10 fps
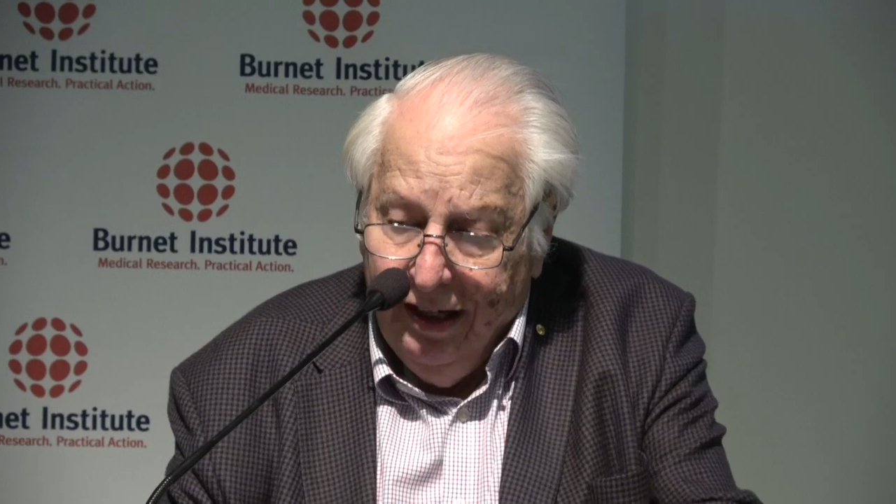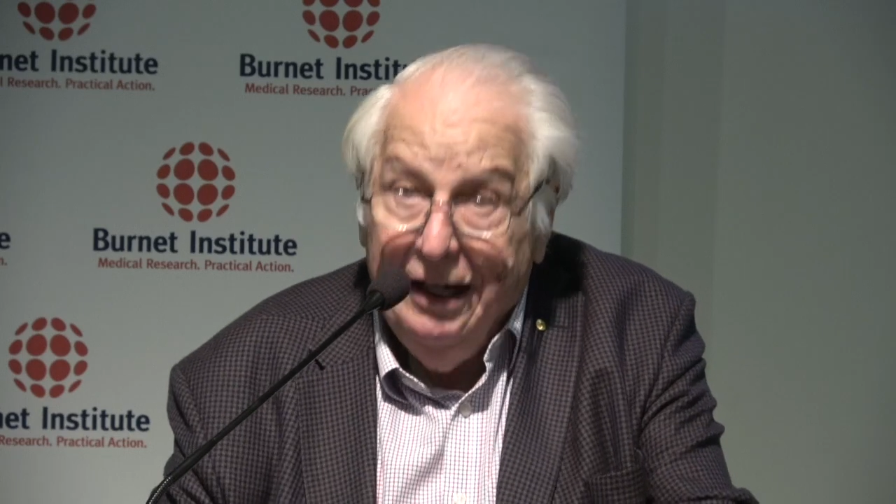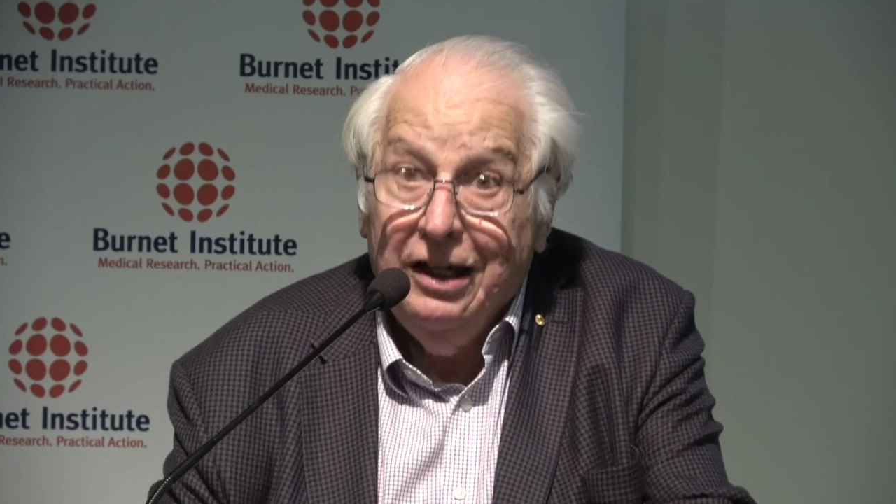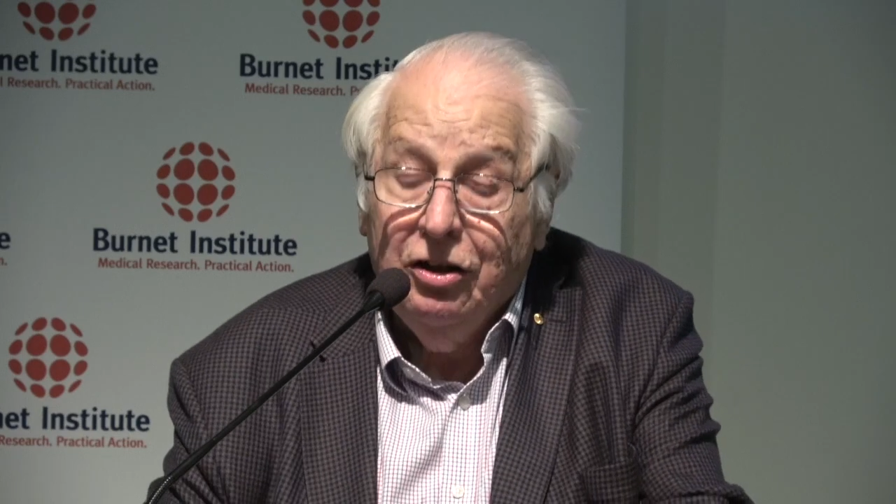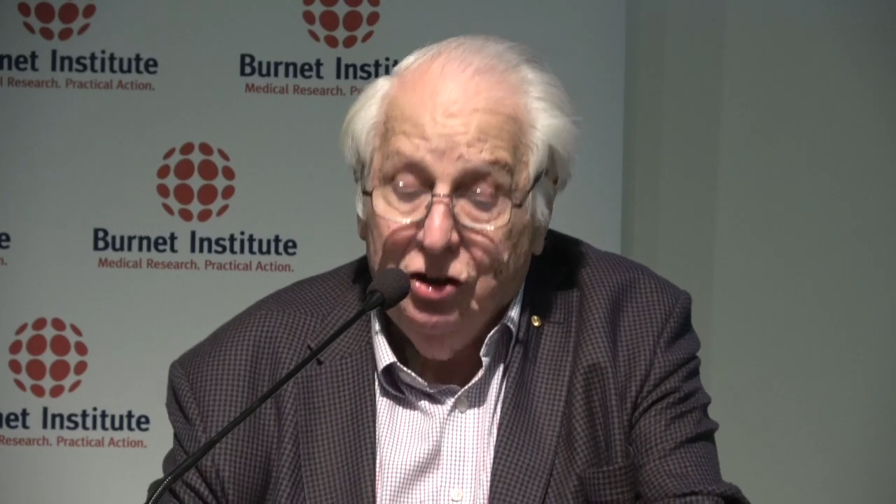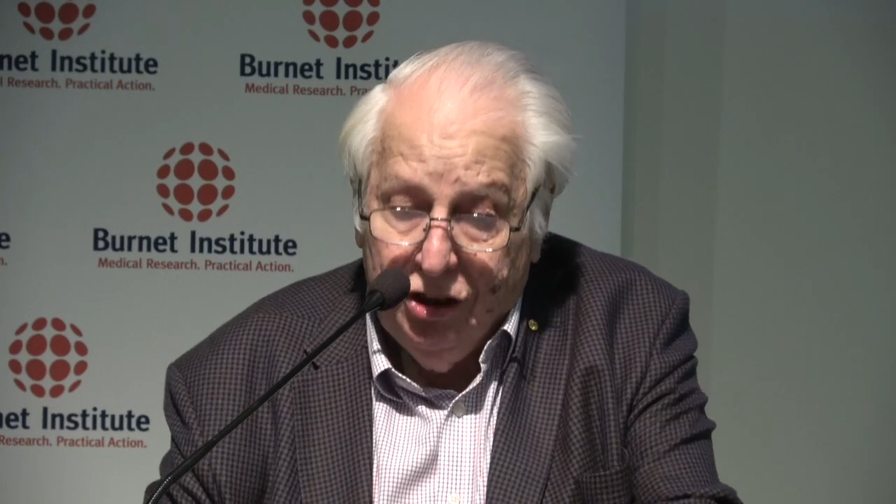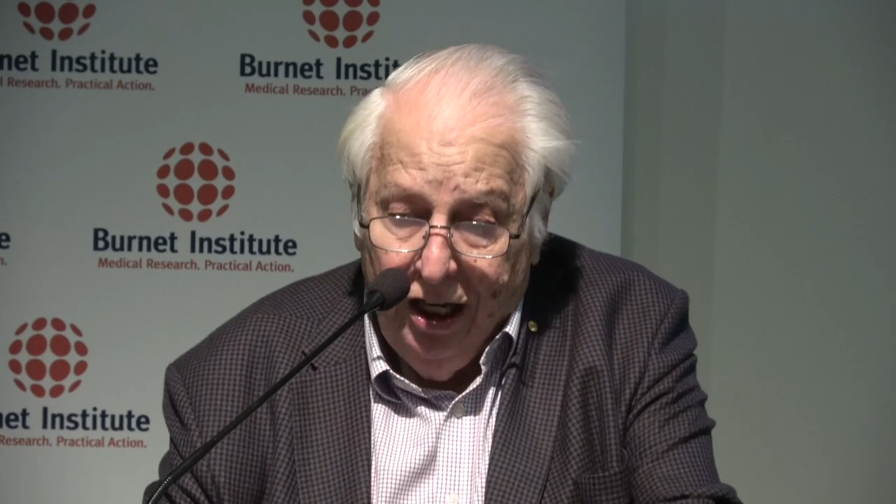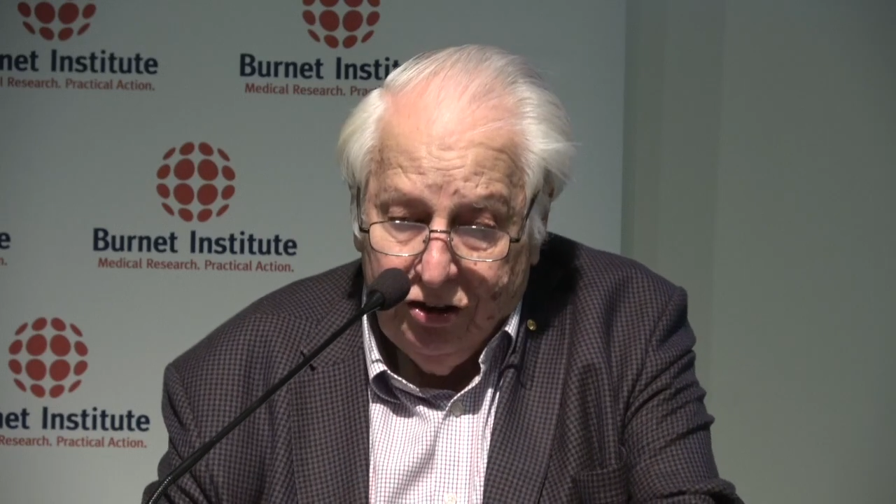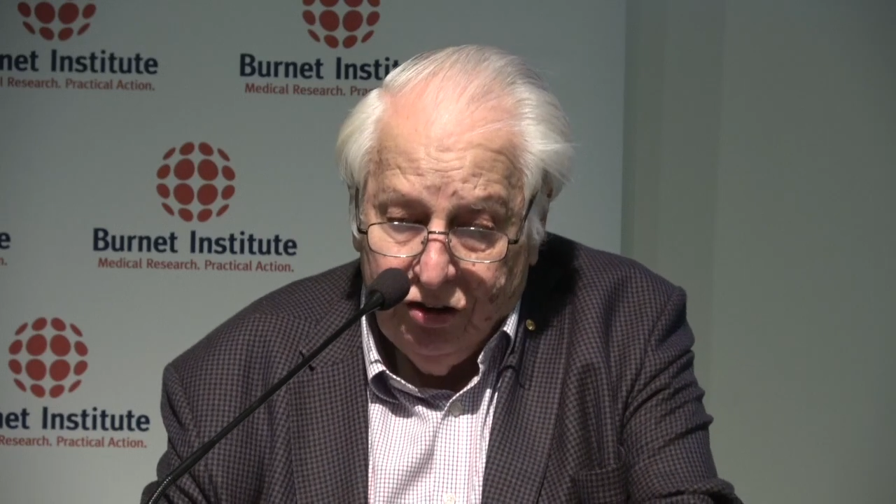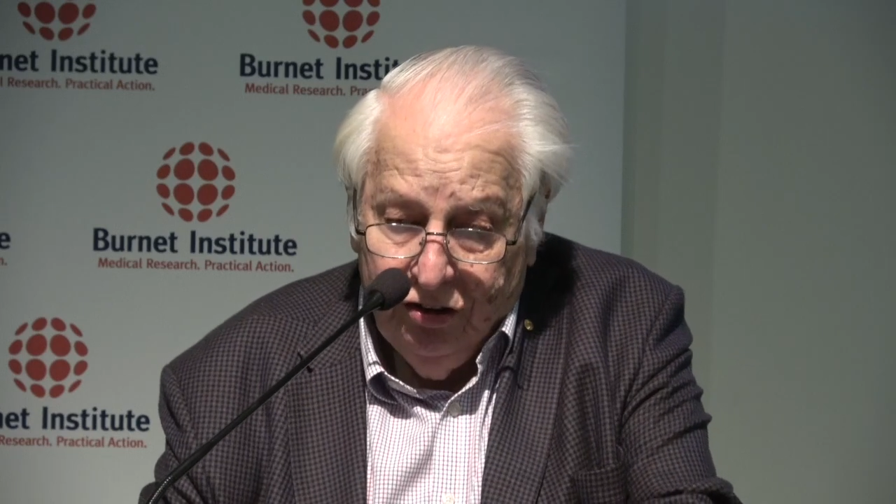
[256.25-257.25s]
in
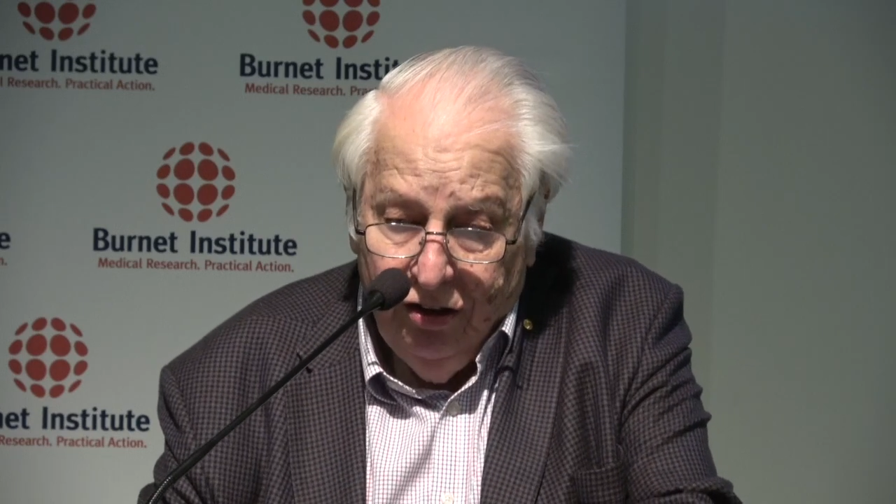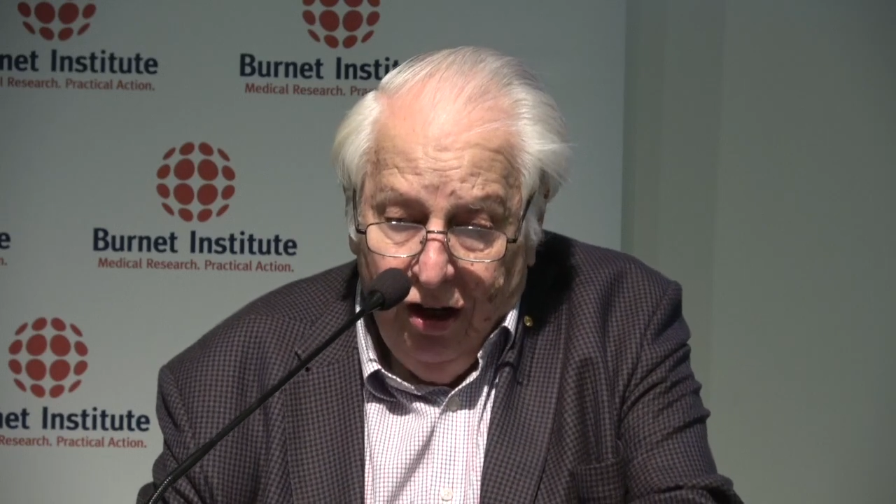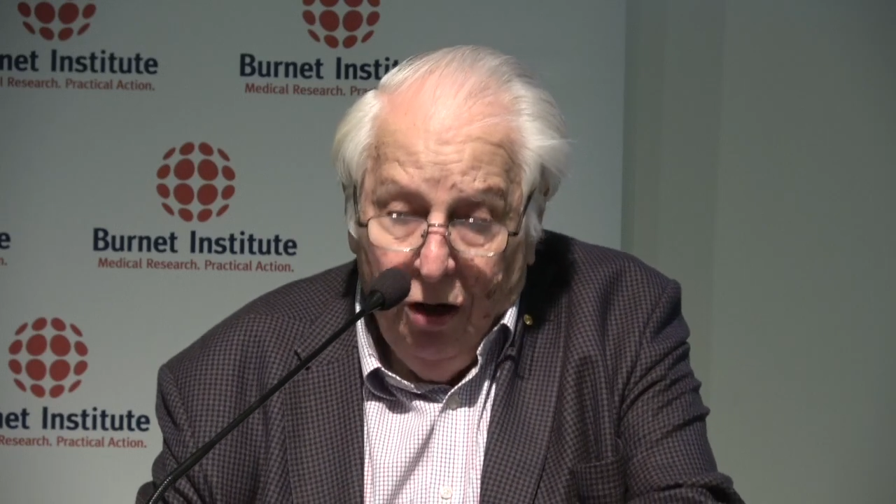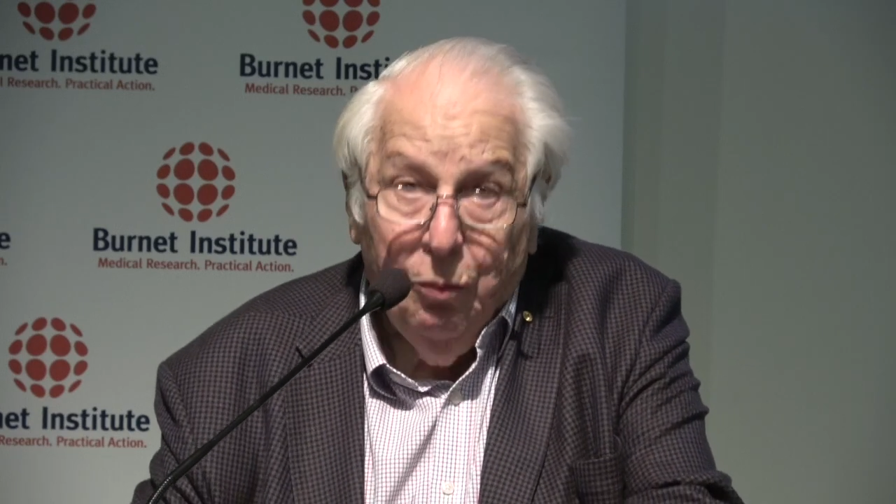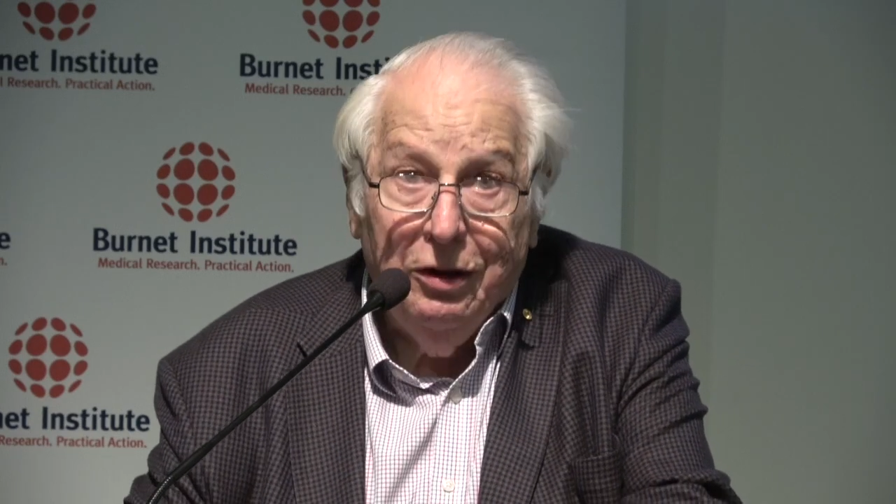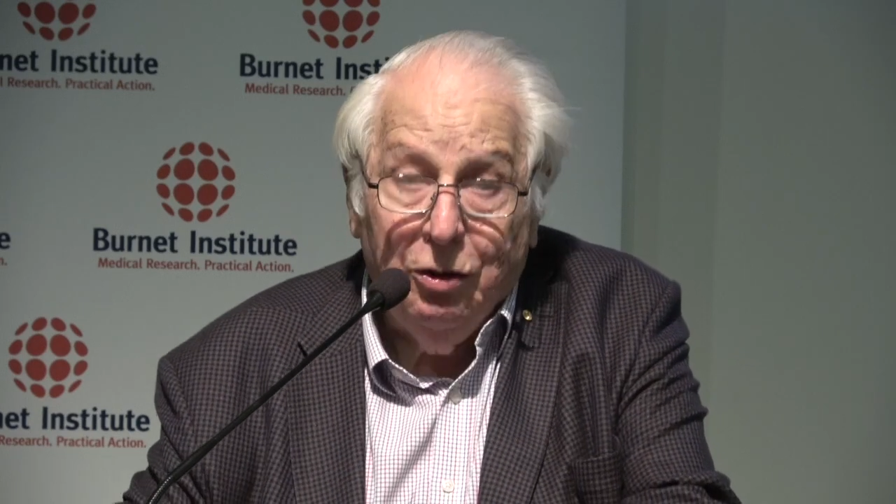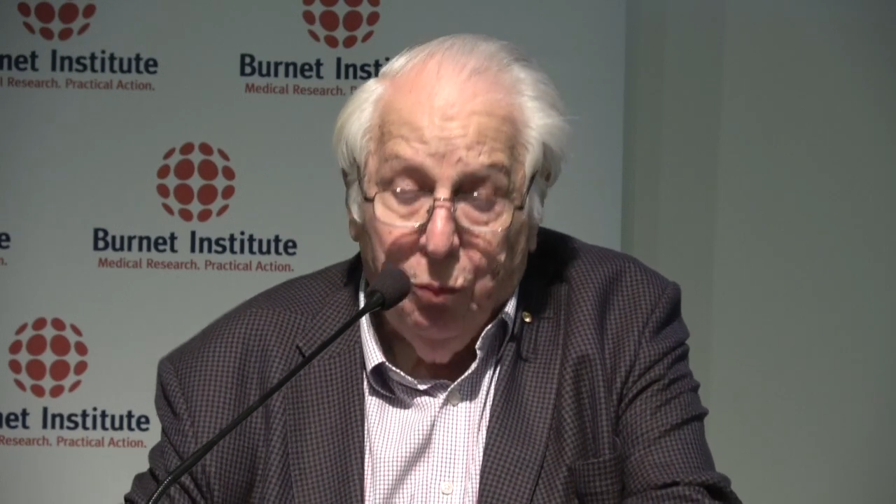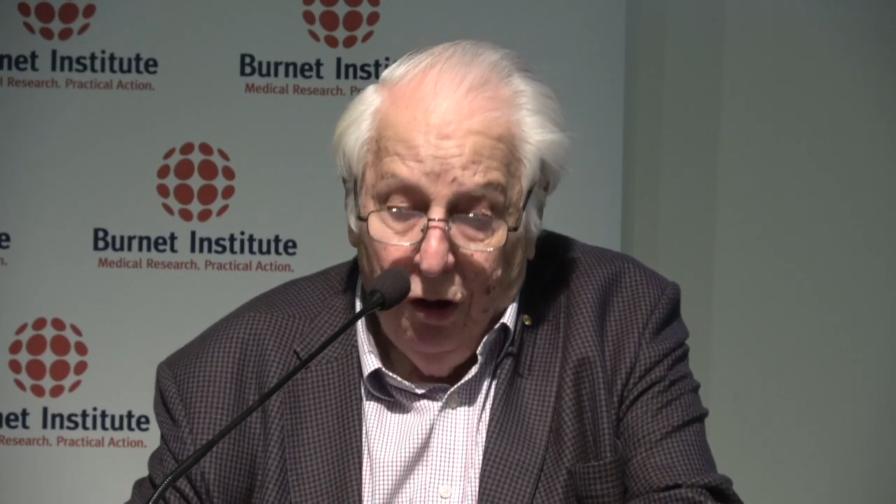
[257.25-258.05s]
conjunction with the